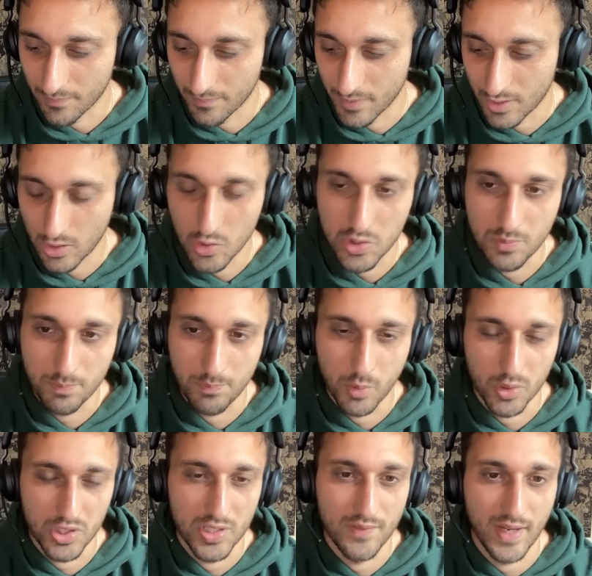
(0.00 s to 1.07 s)
a huge
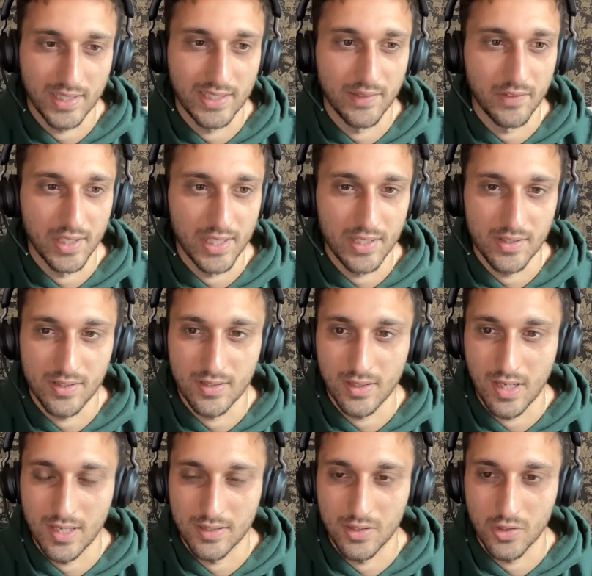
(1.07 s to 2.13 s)
portion of activity is
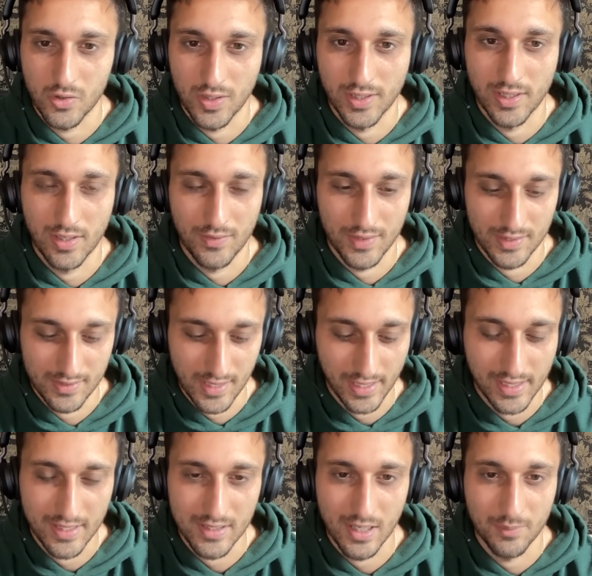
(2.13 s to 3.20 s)
concentrated on the
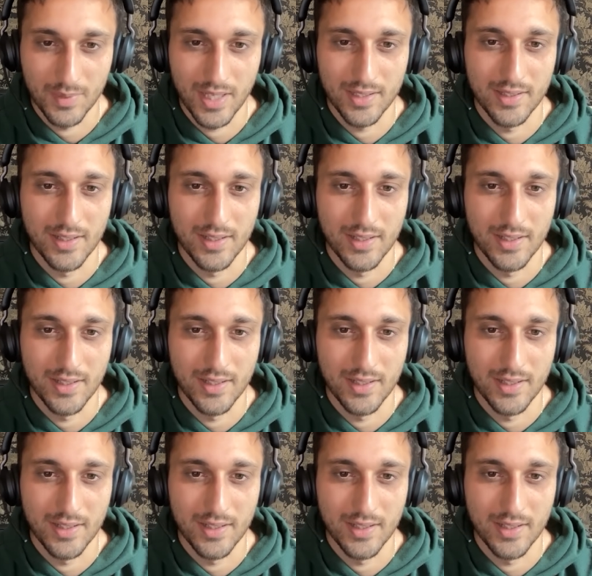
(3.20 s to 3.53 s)
staking subnet.